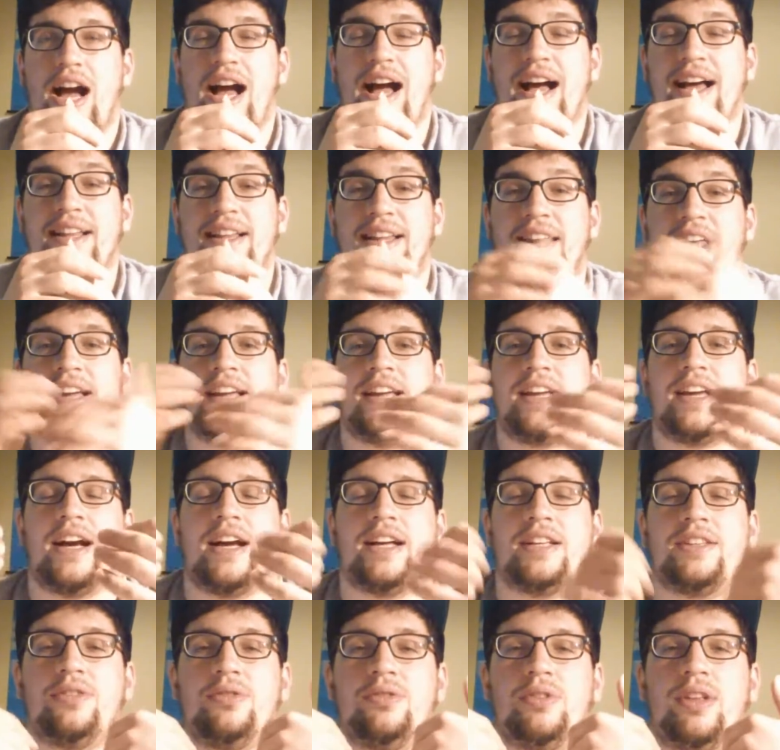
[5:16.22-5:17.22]
I
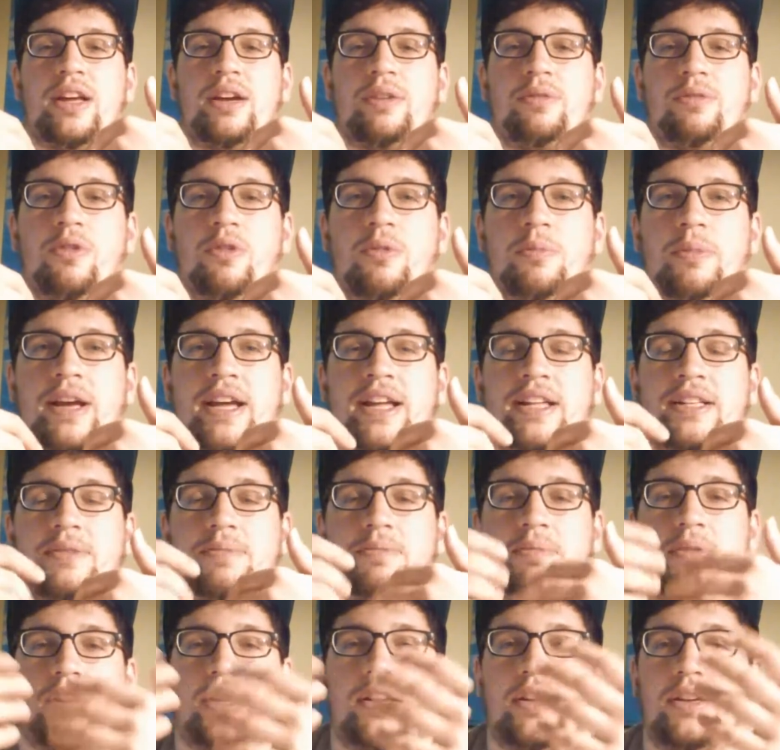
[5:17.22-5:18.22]
do like romance,
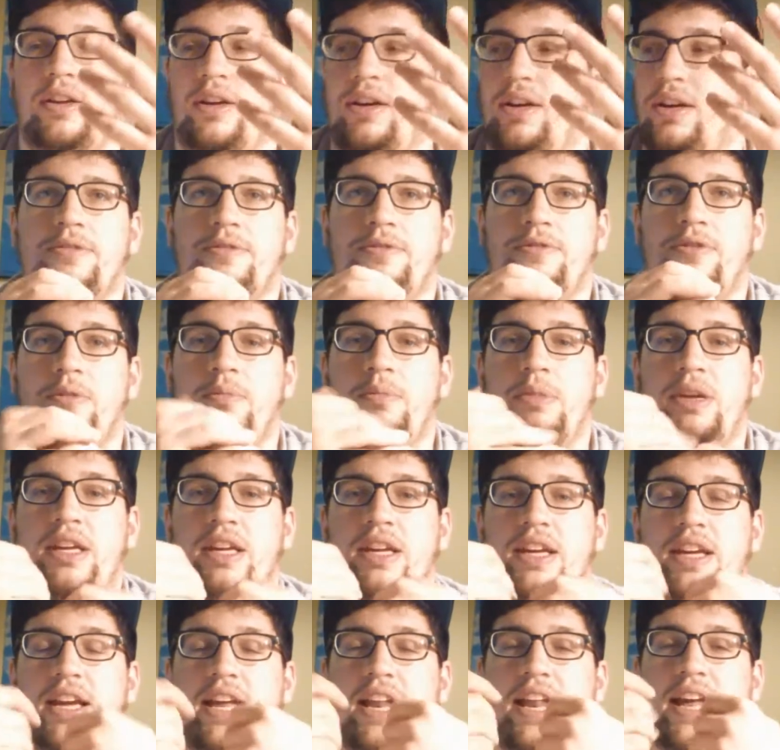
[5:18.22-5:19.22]
but for me,